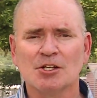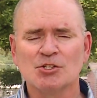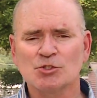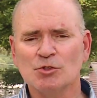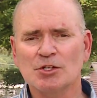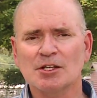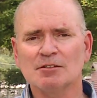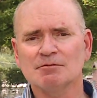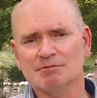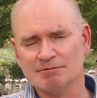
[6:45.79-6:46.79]
so you
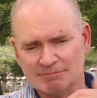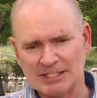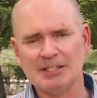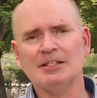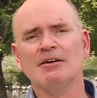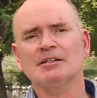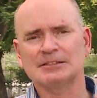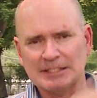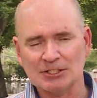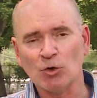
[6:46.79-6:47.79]
can get in there and
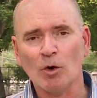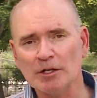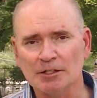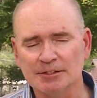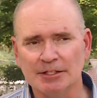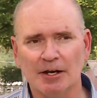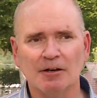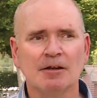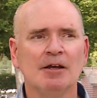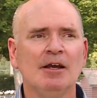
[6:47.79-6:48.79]
get the oil in there.